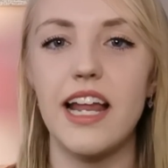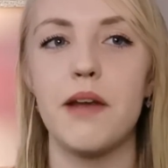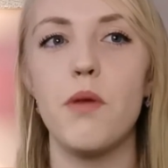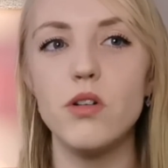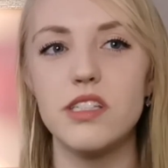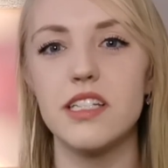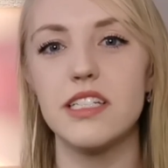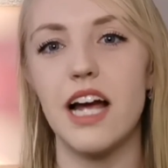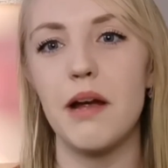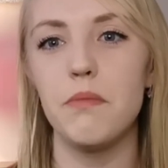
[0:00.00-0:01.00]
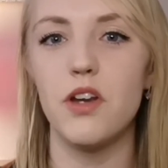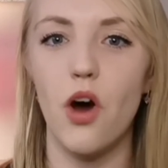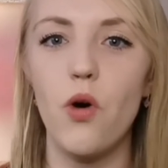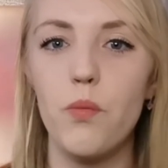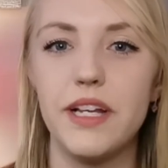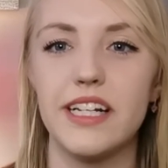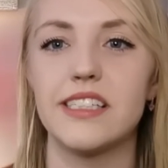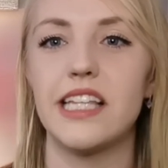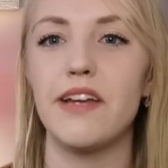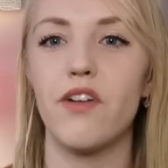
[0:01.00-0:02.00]
And most of the time, no,
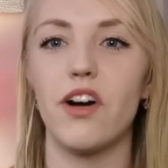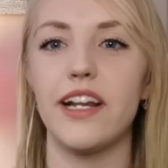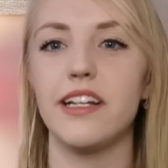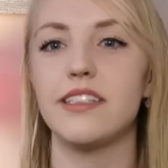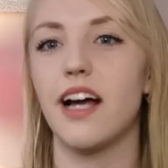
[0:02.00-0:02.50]
because they've already